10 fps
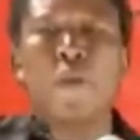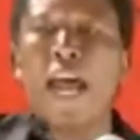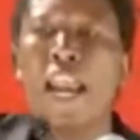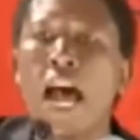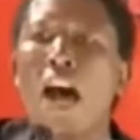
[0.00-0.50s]
be
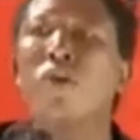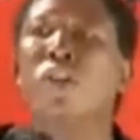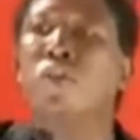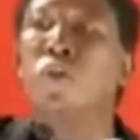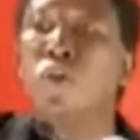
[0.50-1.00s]
allowed
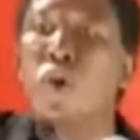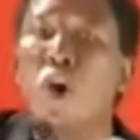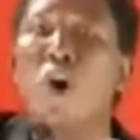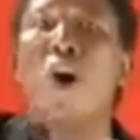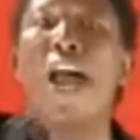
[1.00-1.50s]
to
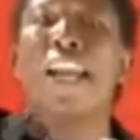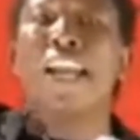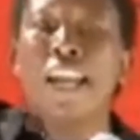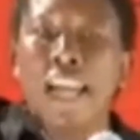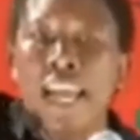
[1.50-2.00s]
go
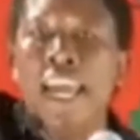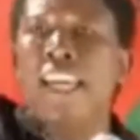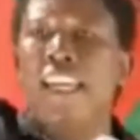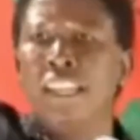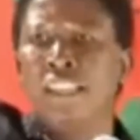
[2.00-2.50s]
and
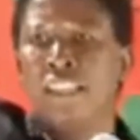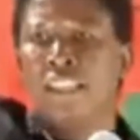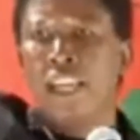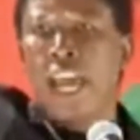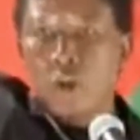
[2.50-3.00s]
lay
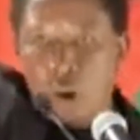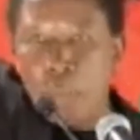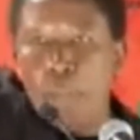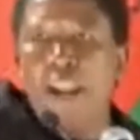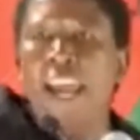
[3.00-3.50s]
a
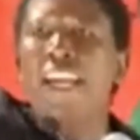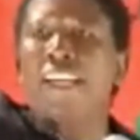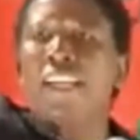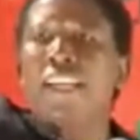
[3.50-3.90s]
complaint,